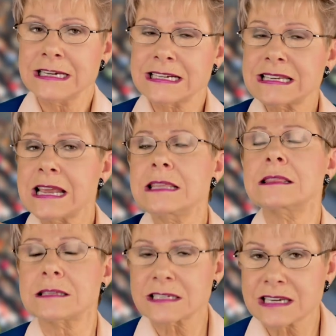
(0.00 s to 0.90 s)
take
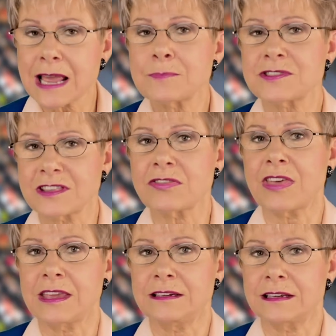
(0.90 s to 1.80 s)
the steps that
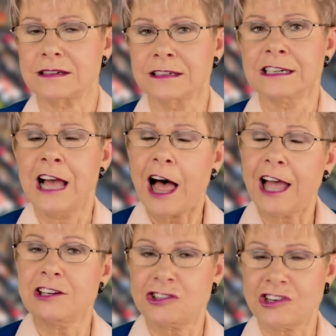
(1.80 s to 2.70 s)
they did.
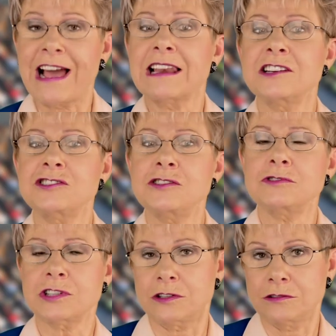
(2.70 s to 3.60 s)
I challenge you
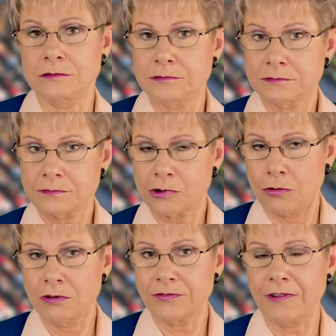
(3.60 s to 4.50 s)
to
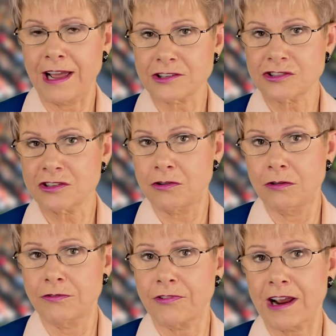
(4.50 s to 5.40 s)
call for action,
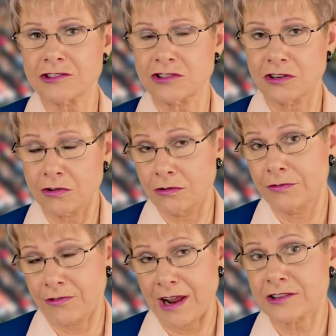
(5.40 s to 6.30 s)
call for action, call
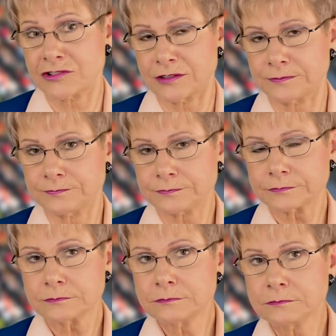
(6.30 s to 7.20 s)
for action.
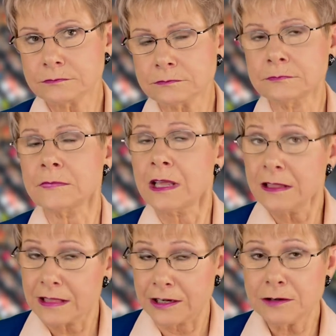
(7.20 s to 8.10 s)

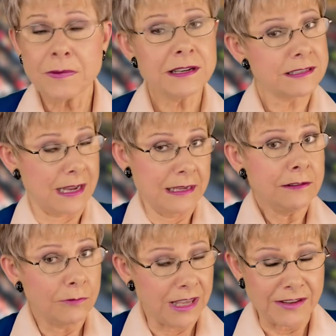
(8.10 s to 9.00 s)
Then you might say,
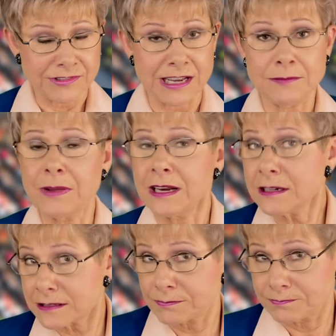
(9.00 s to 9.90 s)
We have 10
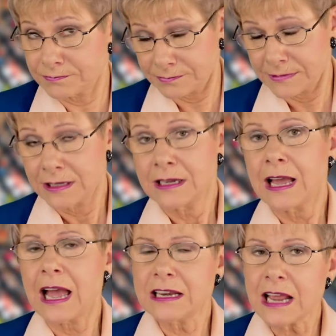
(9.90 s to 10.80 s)
minutes.
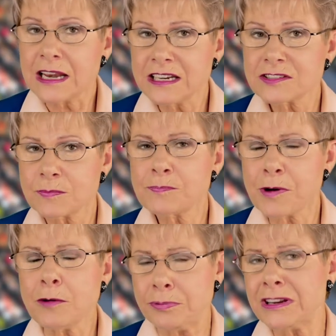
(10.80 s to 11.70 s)
And, and it's
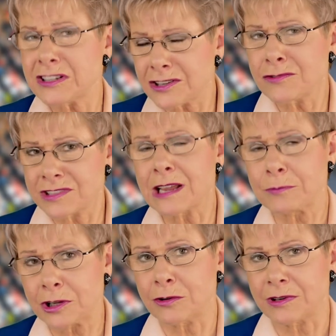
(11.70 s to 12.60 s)
appropriate to do some
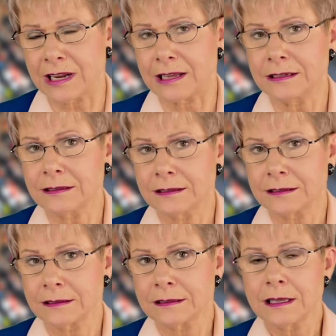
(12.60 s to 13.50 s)
Q&A
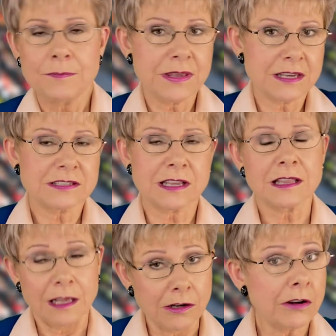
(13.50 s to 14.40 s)
because
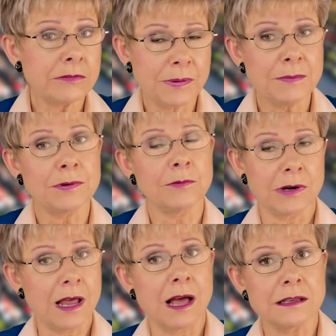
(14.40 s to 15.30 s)
a lot of people
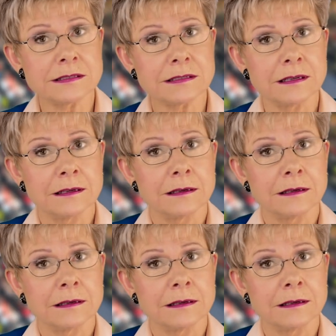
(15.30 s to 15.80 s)
will ask,